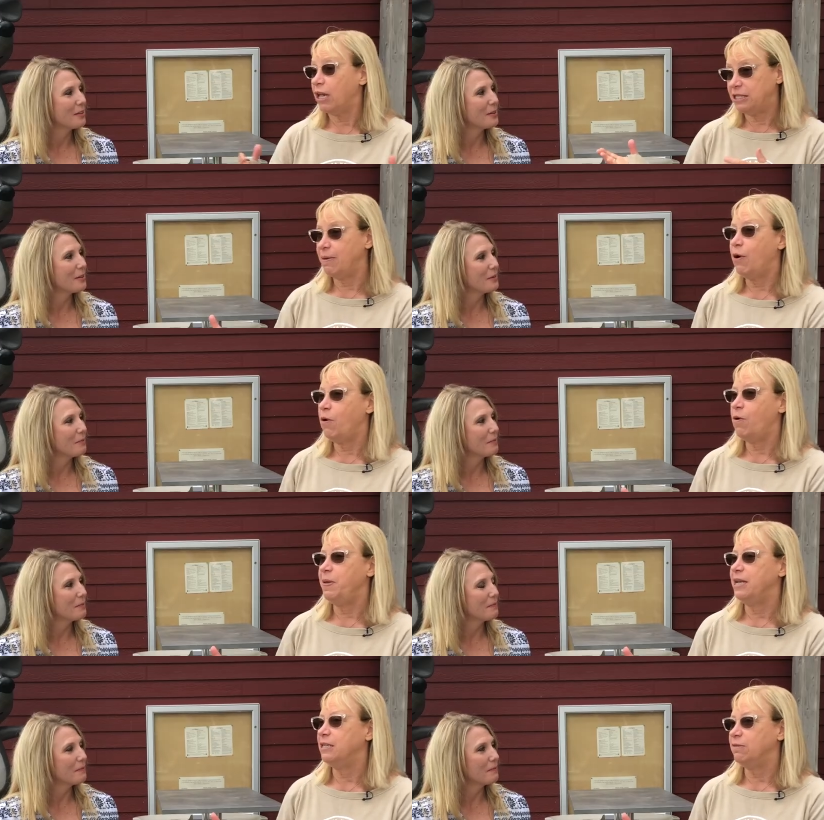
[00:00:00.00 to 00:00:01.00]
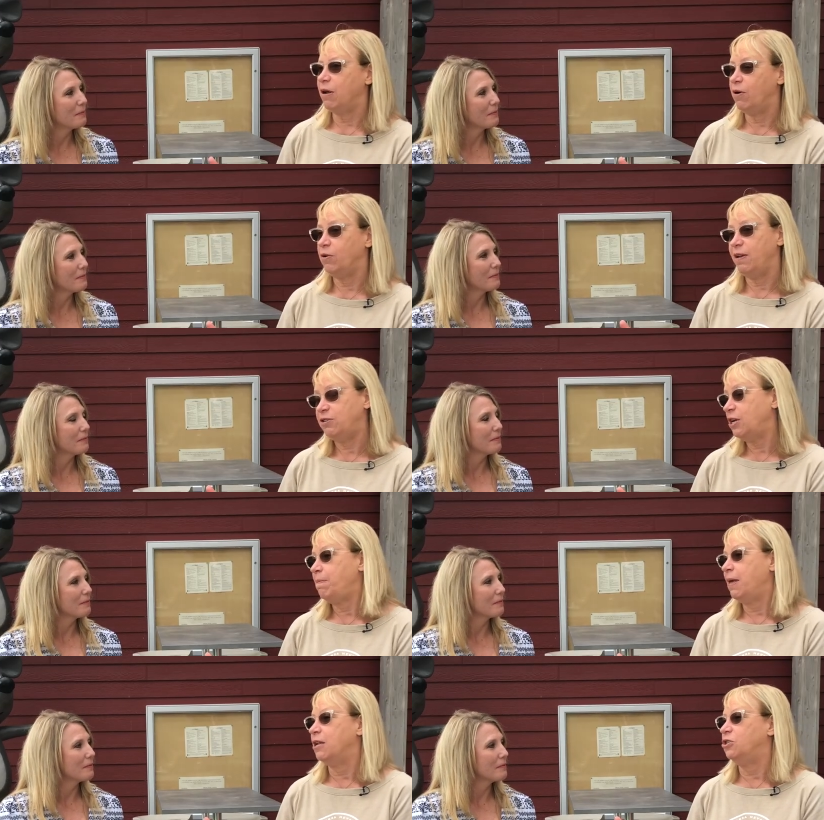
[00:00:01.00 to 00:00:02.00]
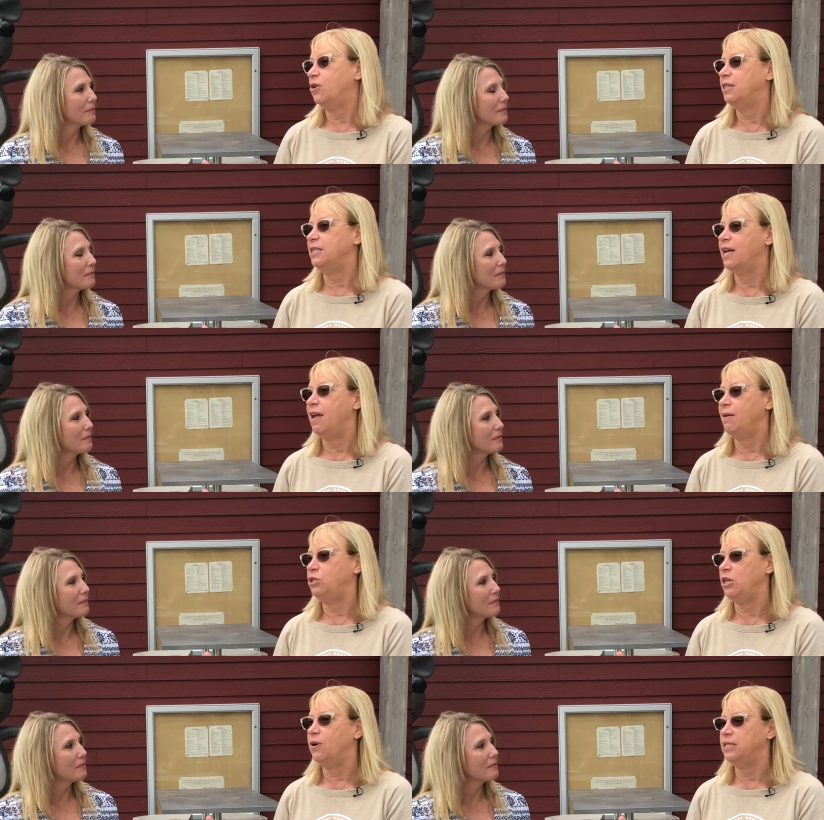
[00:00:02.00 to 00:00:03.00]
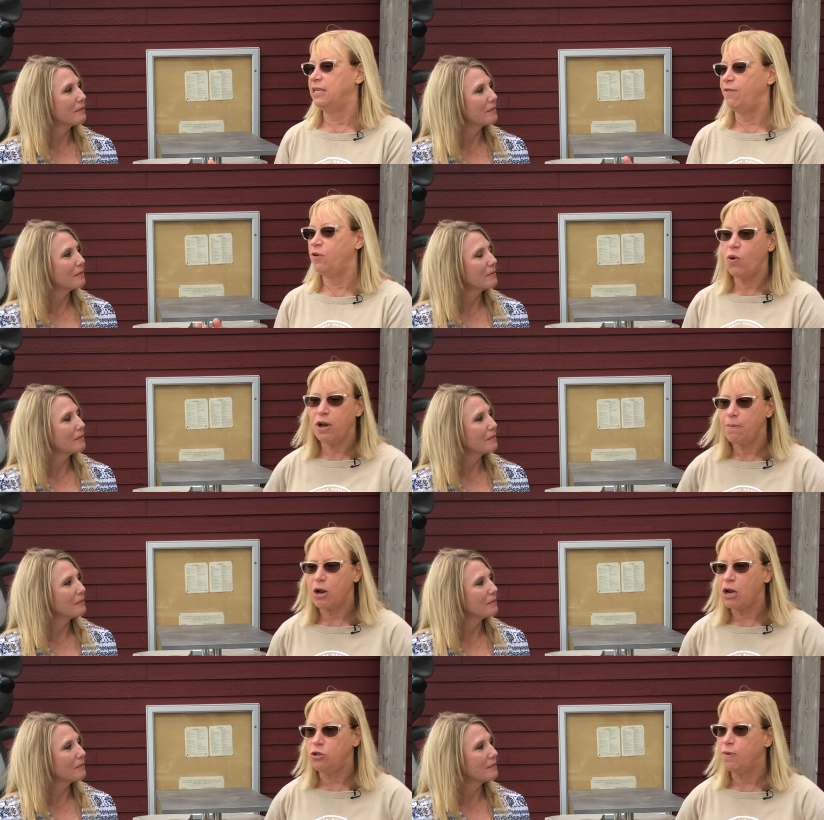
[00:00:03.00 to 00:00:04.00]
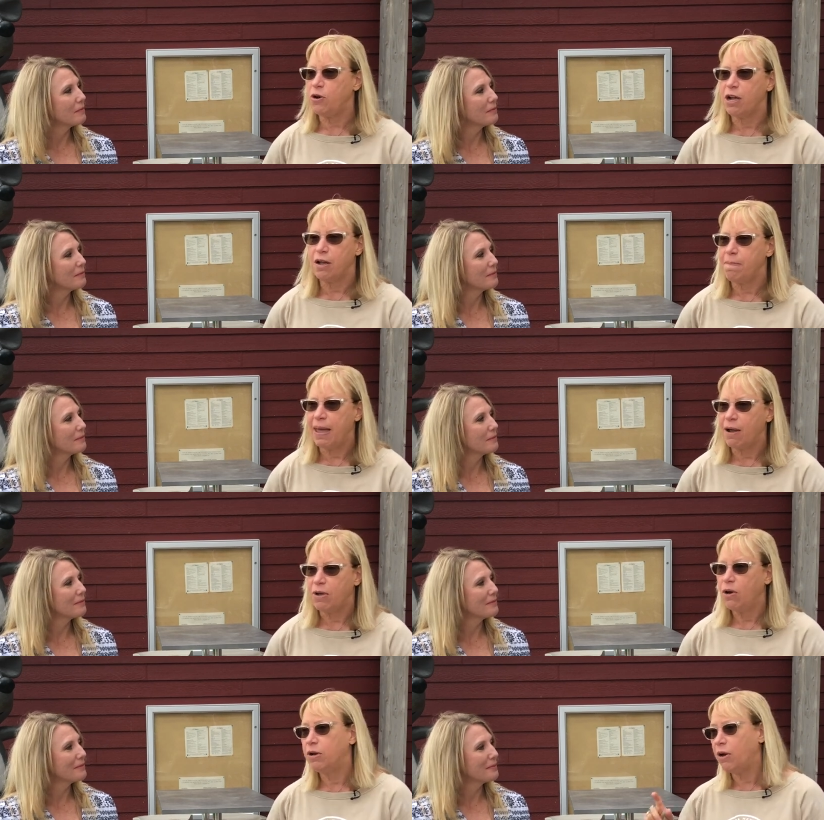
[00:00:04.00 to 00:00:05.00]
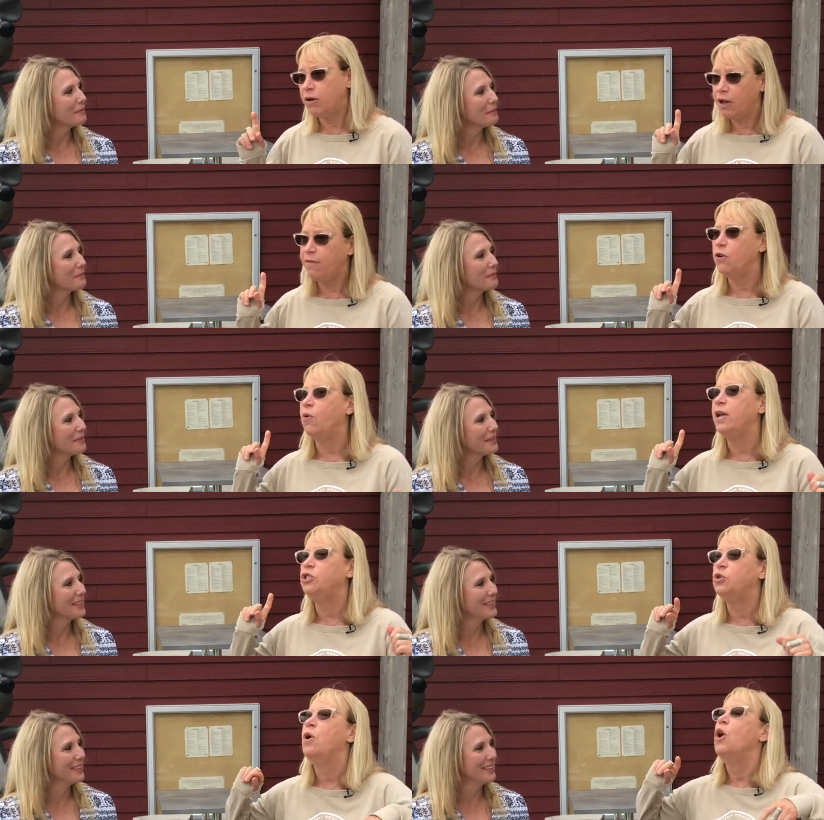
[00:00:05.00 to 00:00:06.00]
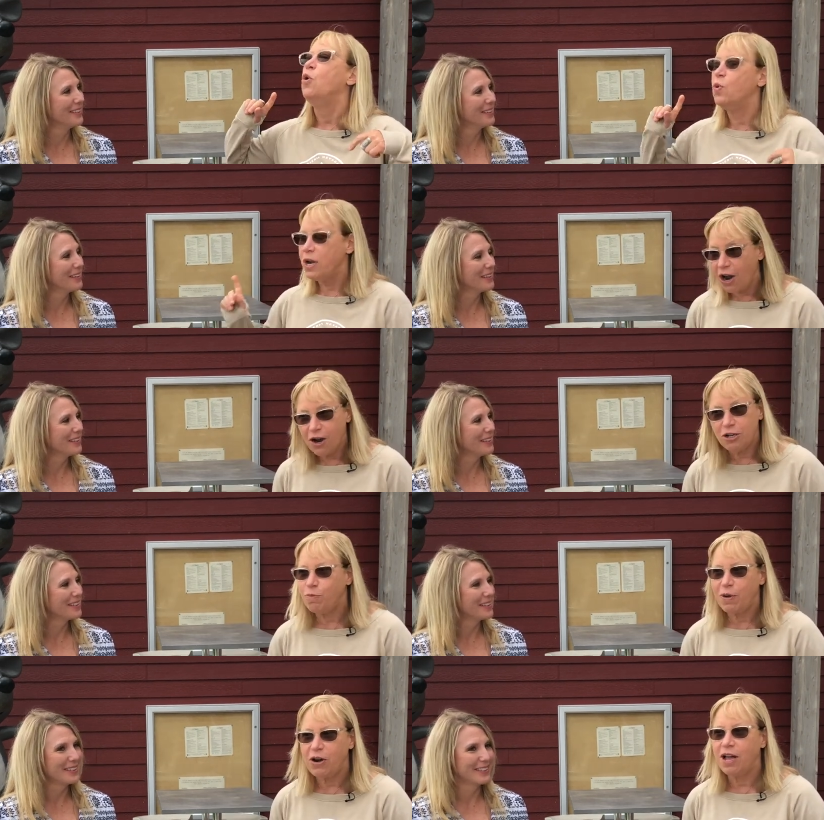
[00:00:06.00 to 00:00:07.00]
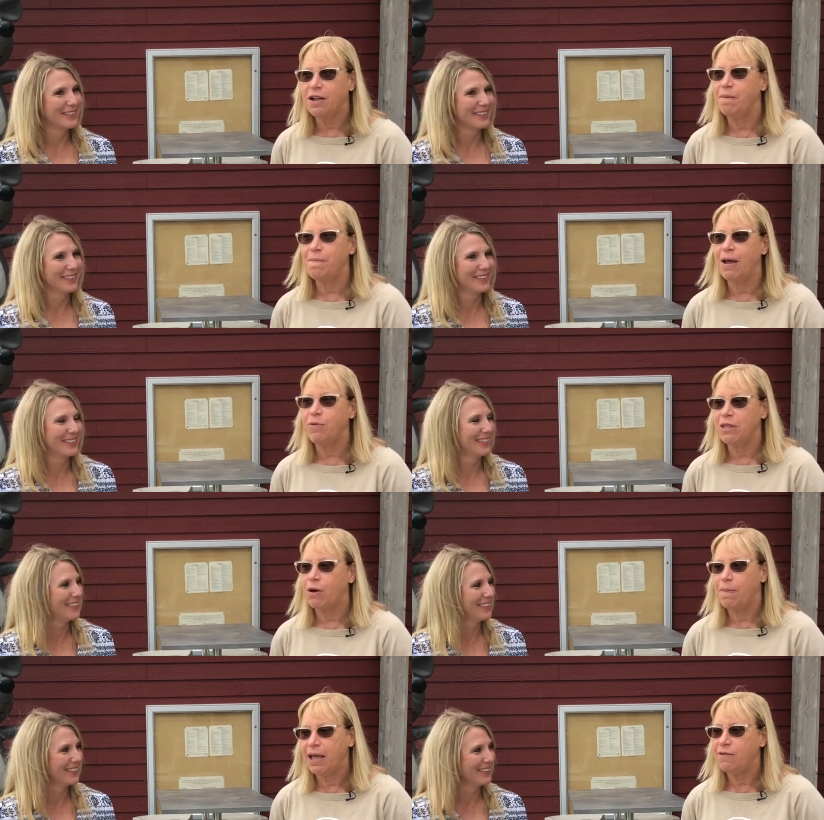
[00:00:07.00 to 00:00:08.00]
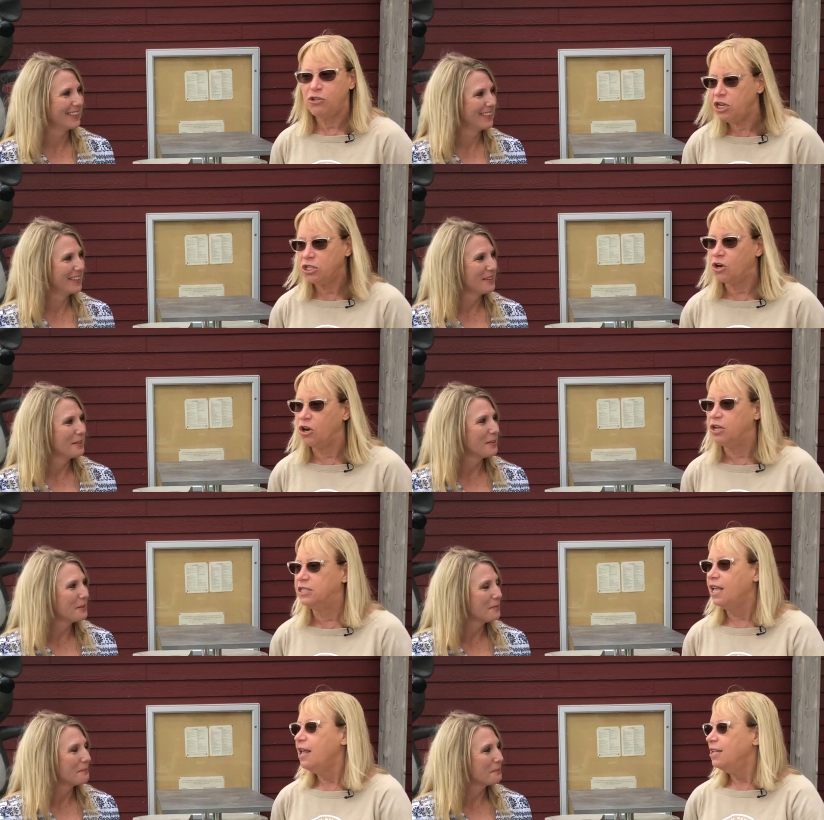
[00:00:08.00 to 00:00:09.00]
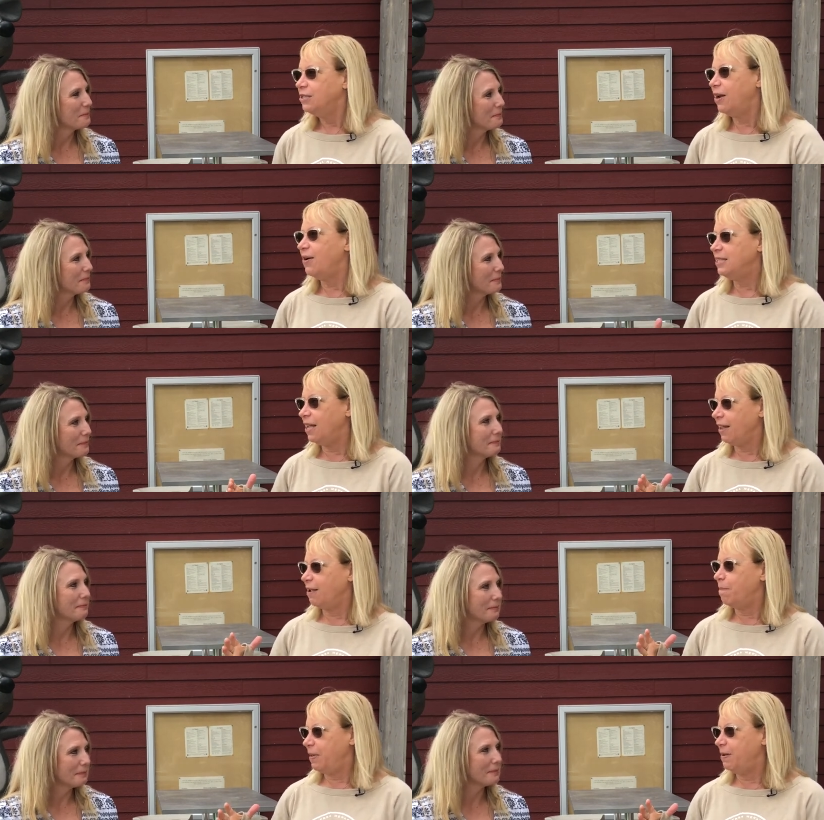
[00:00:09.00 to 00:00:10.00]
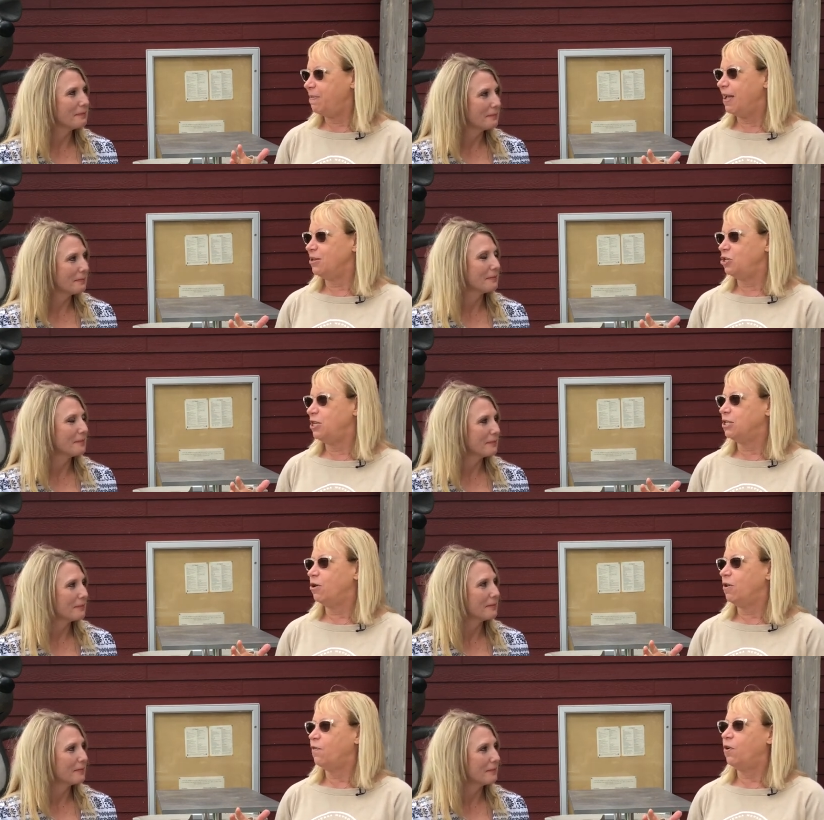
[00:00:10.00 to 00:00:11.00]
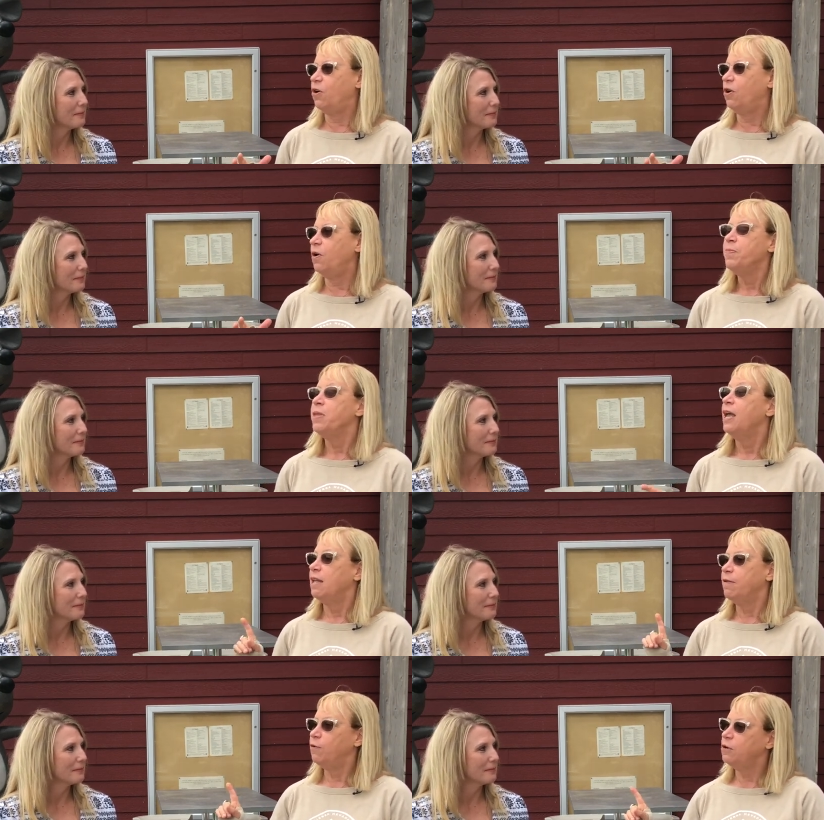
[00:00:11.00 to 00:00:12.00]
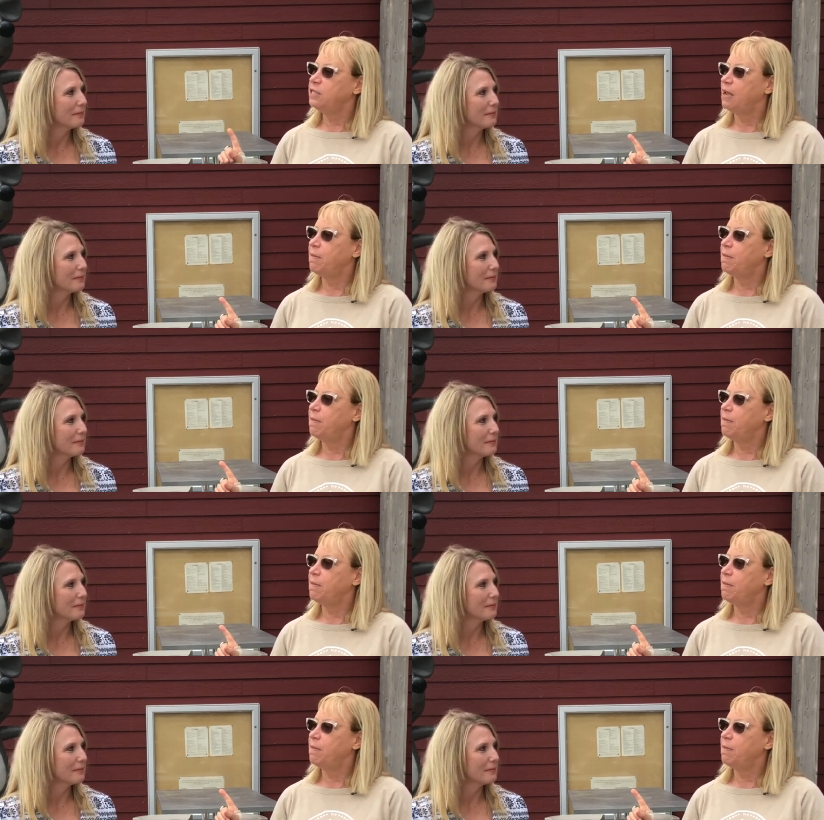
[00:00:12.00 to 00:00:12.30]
Speaker 1: some home because our gift shop manager at the time, she always said, if you're going to Bernard's, you better not come back, or going, if you're going to Renard's, you better not come back without a bag of cheese curds. So I'd always get like a big bag of cheese curds for her. And the first time